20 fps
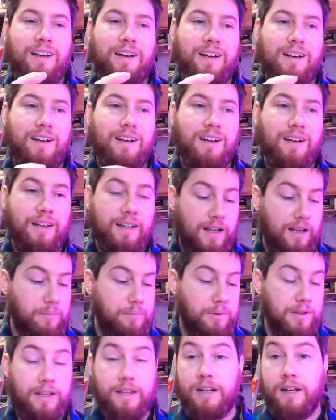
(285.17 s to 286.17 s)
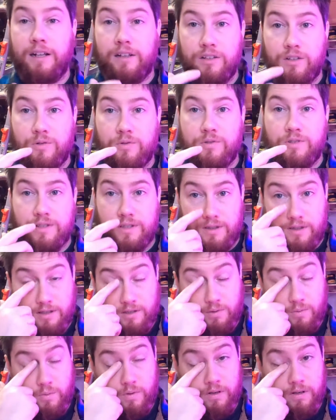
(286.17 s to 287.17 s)
and I plan on using
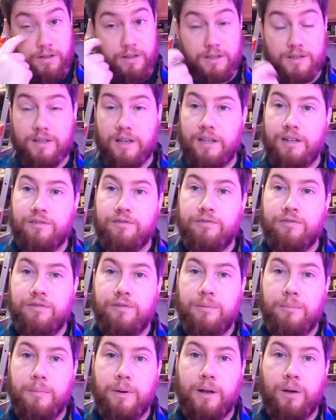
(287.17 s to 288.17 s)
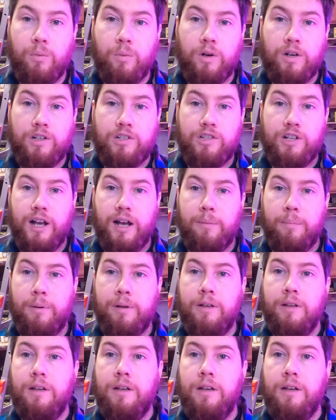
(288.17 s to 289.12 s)
this one inside of my workshop